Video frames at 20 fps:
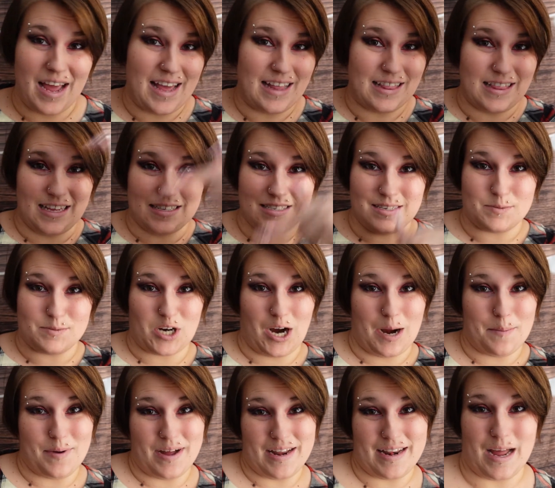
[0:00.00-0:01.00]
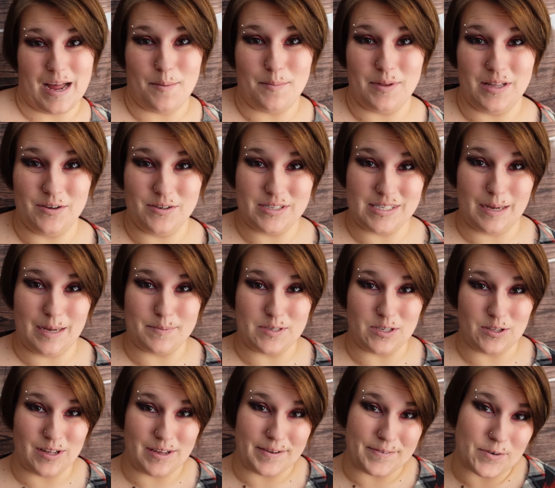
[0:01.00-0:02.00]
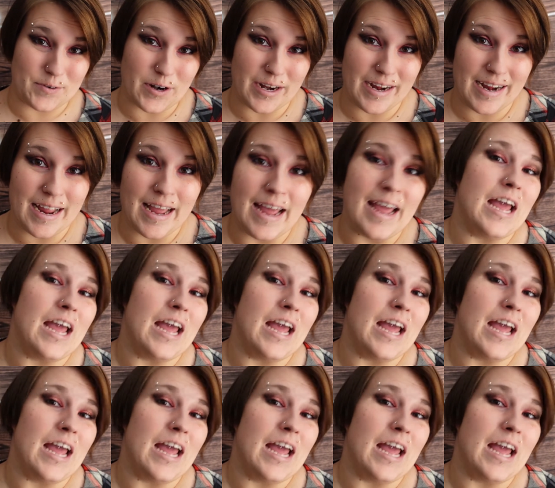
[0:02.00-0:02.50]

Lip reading: hit that subscribe button down below. It's absolutely free.